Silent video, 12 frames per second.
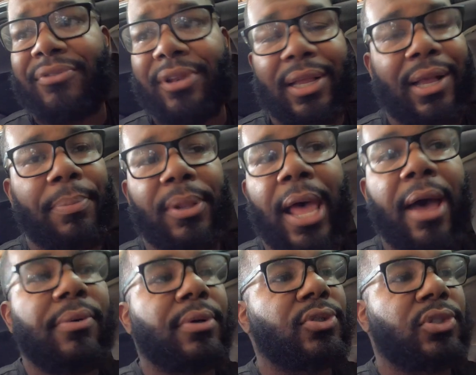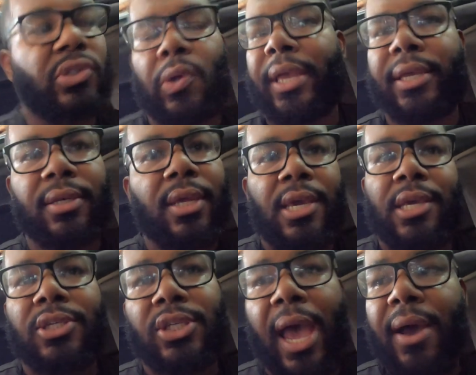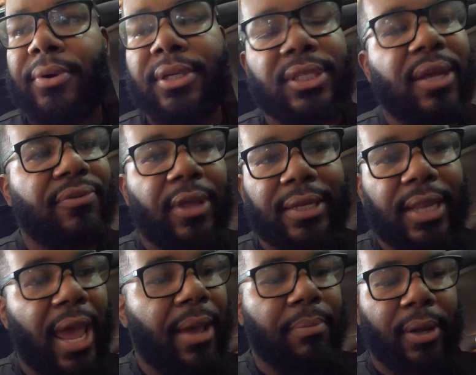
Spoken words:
for like a couple hours just so I could shower and stuff like that.